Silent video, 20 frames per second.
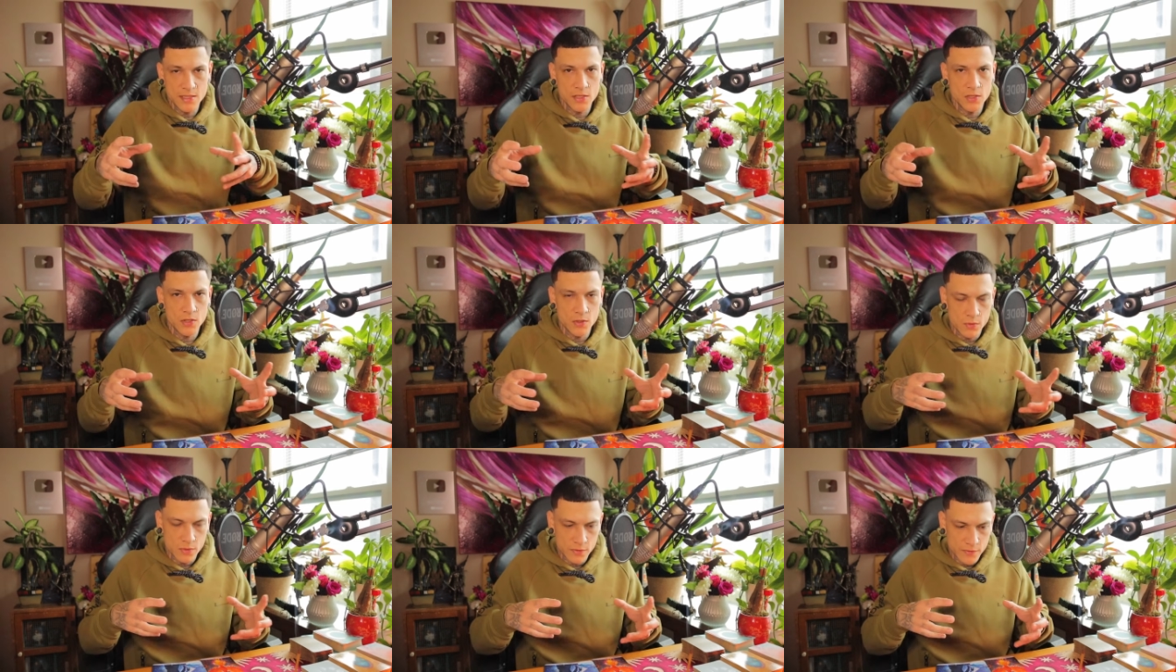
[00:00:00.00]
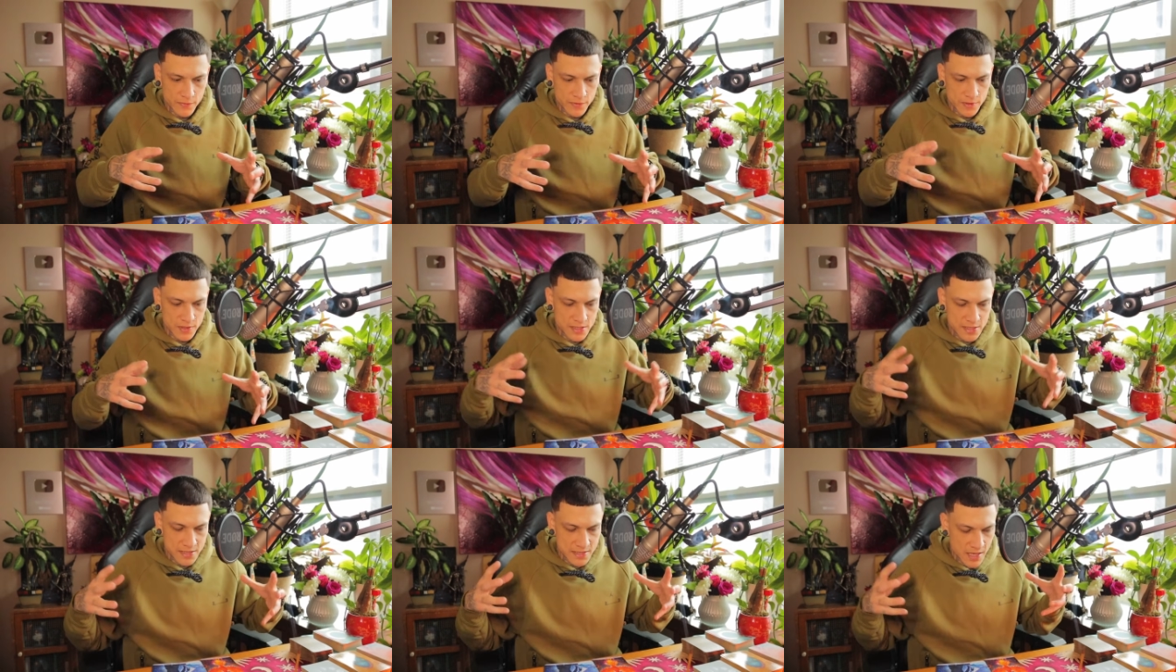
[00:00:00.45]
the
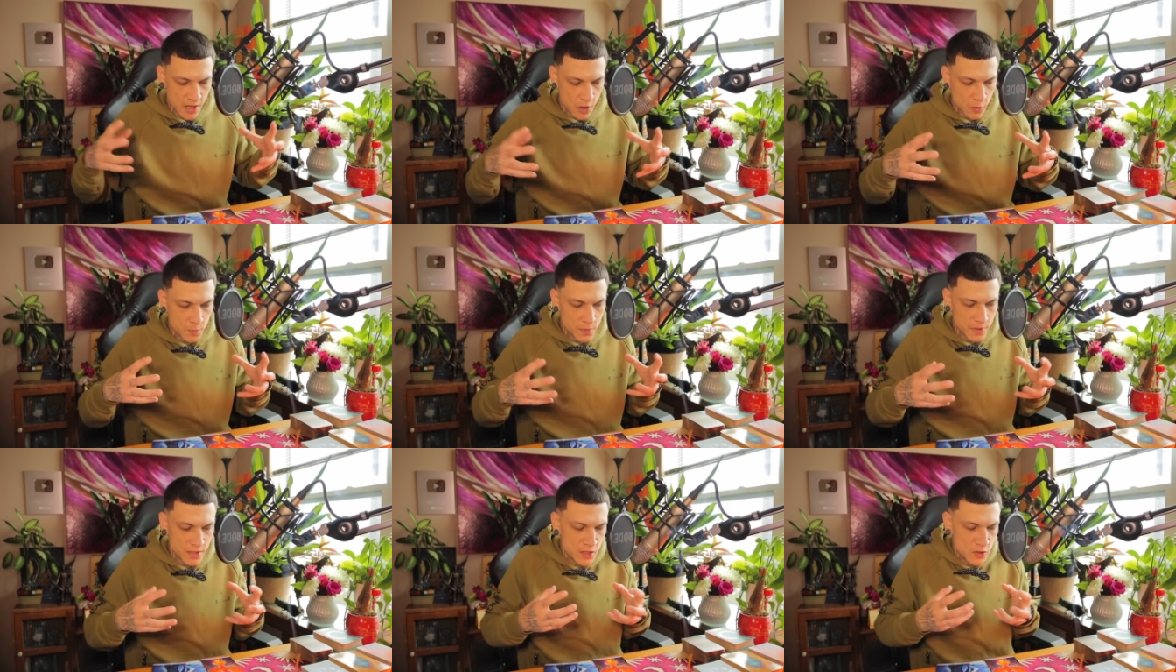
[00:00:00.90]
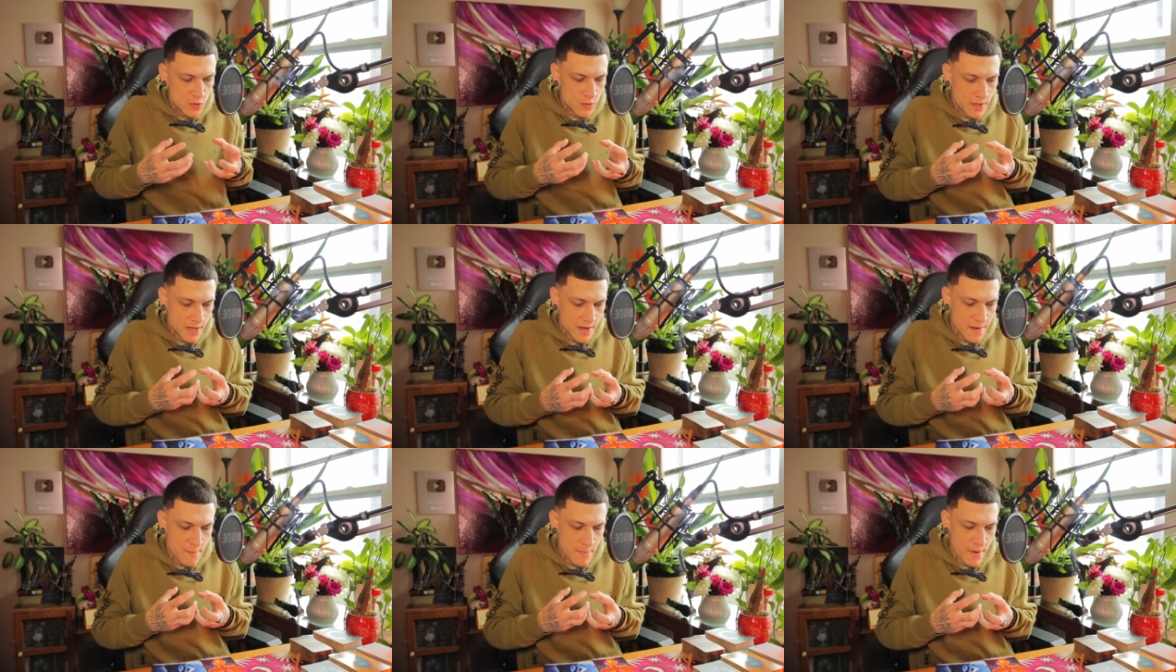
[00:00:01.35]
universe is helping you
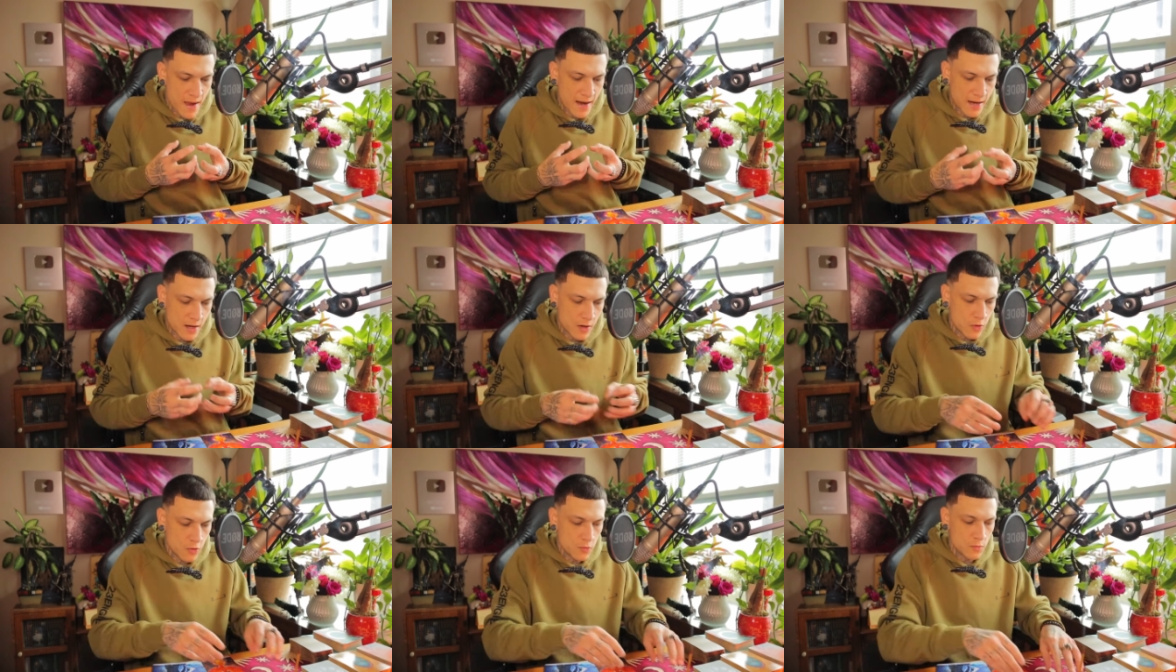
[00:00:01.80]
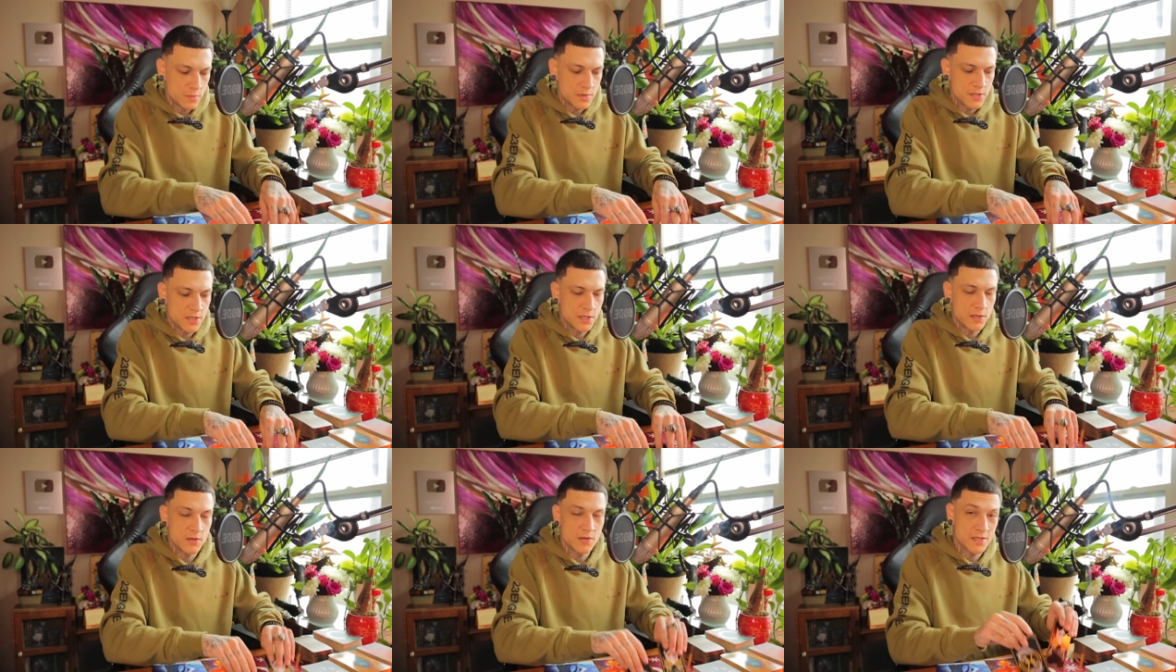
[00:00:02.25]
get back home
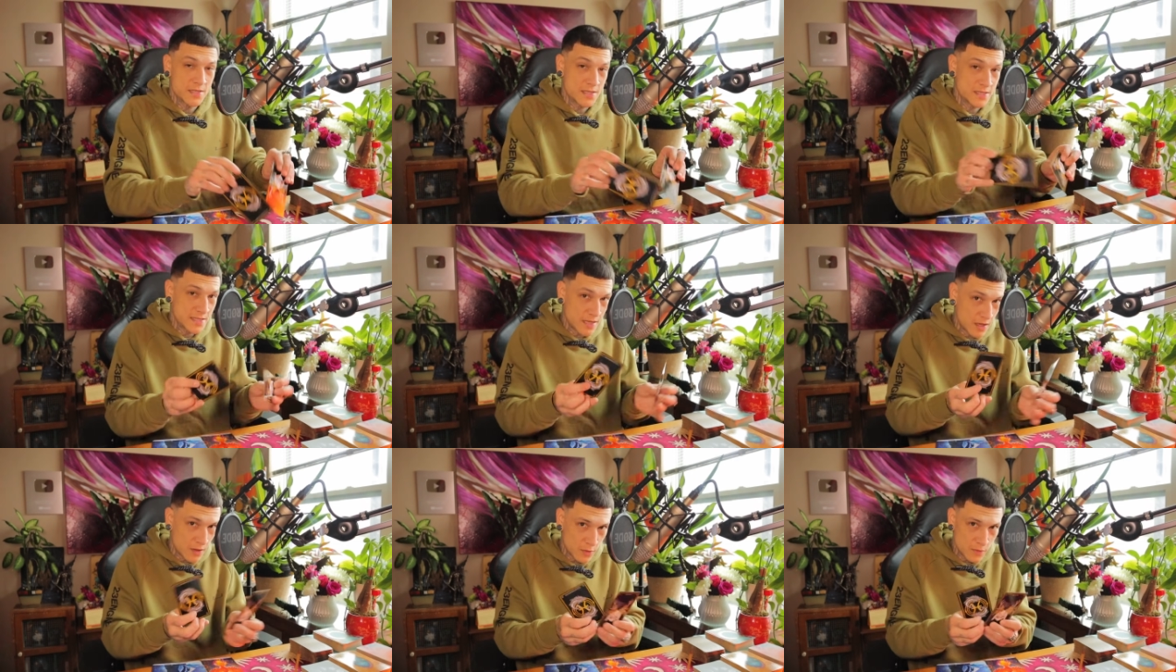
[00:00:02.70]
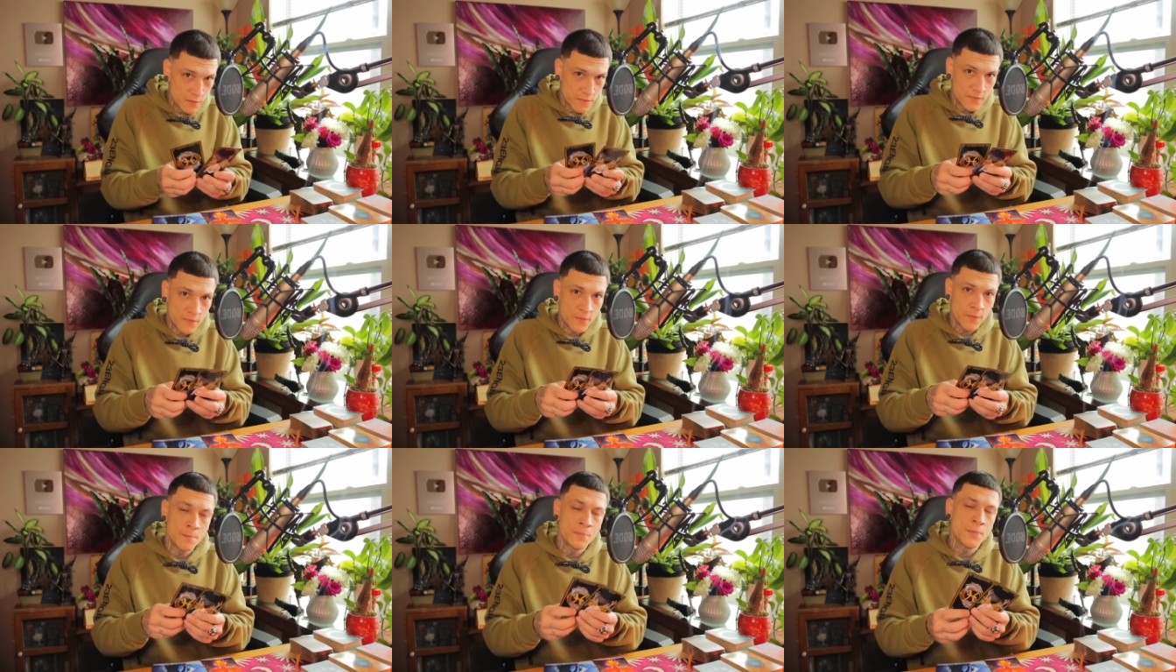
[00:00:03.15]
to
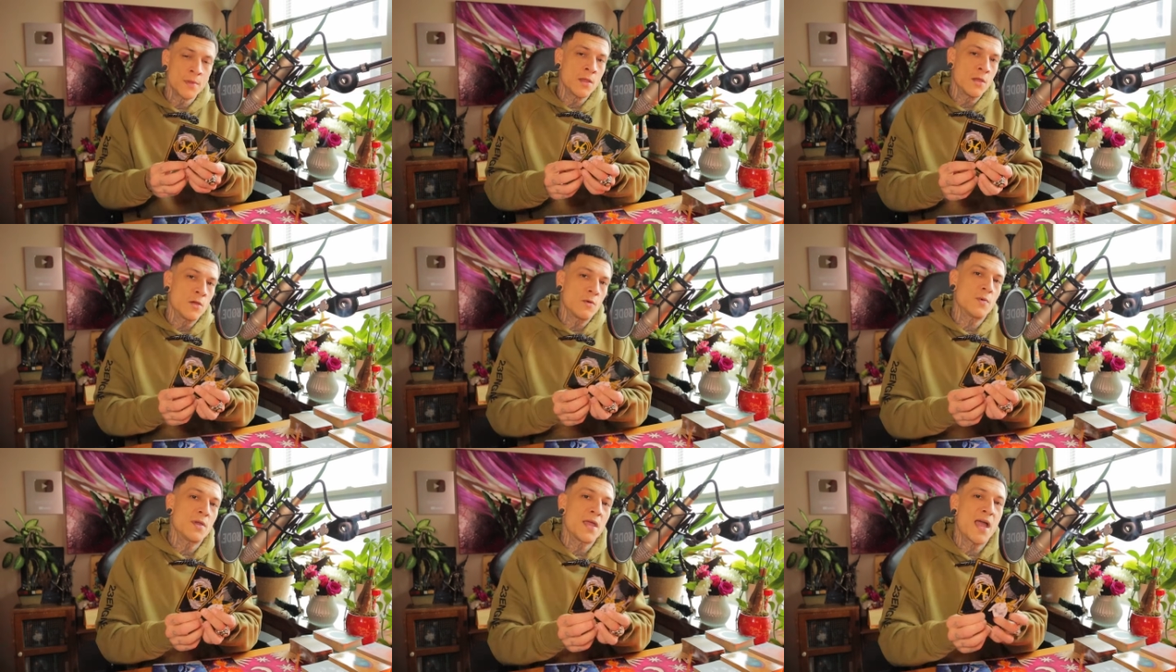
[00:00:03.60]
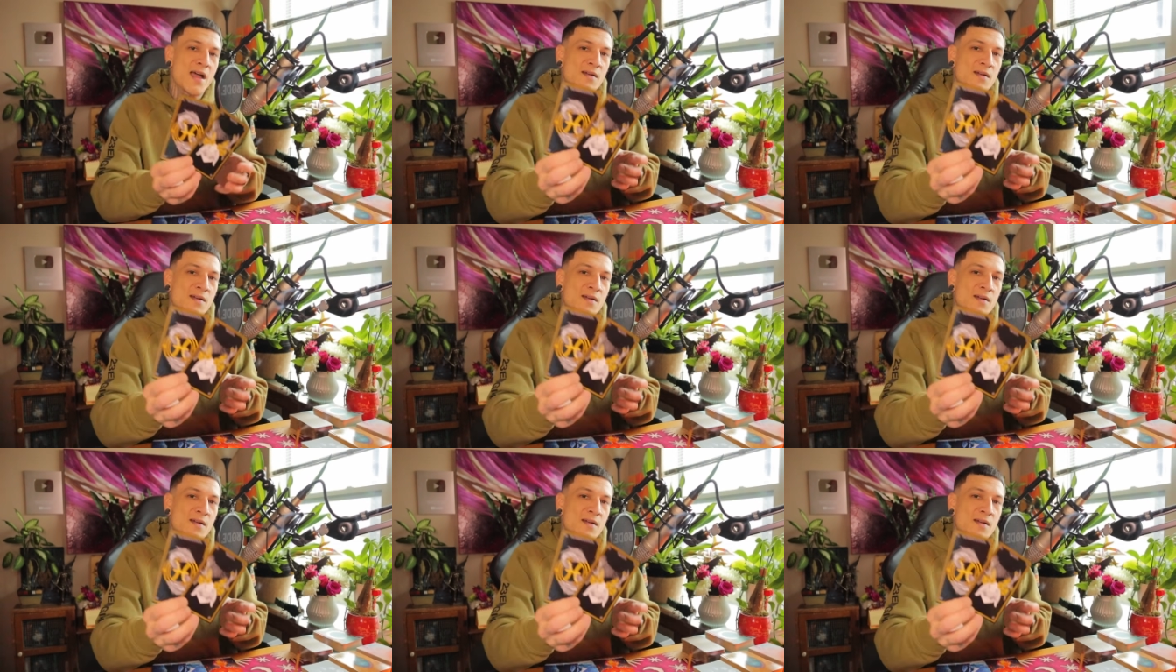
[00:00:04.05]
yourself. We